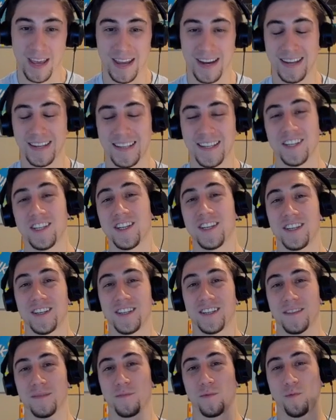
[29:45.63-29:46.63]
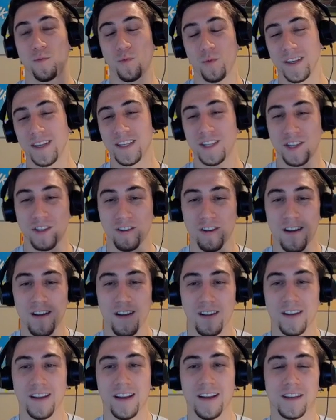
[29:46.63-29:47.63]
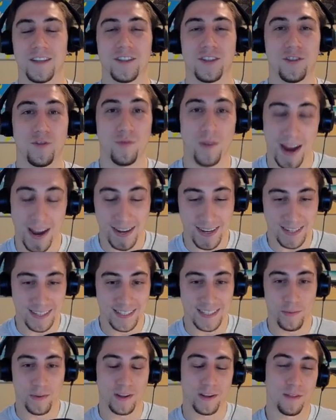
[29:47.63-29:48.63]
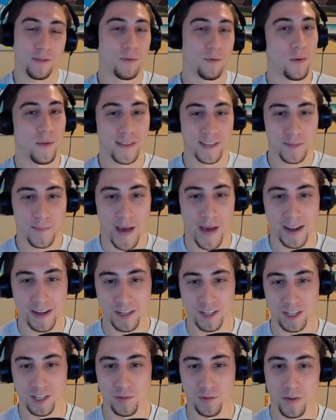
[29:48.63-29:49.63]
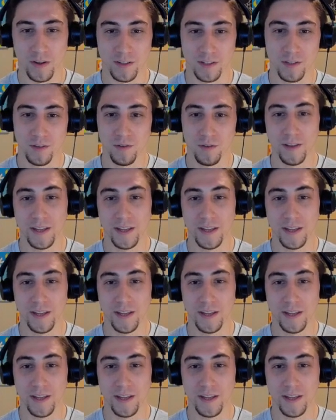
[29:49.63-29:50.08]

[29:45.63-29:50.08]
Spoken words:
In addition to some really strong dragons that we can throw in this package as well too,